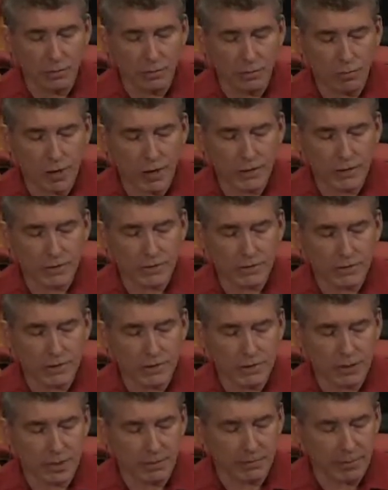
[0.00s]
why there's
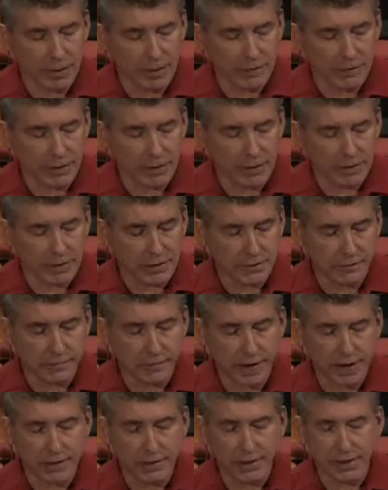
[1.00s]
such ambivalence to
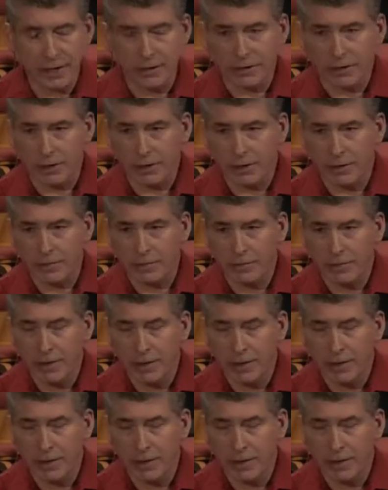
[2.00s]
faith out there.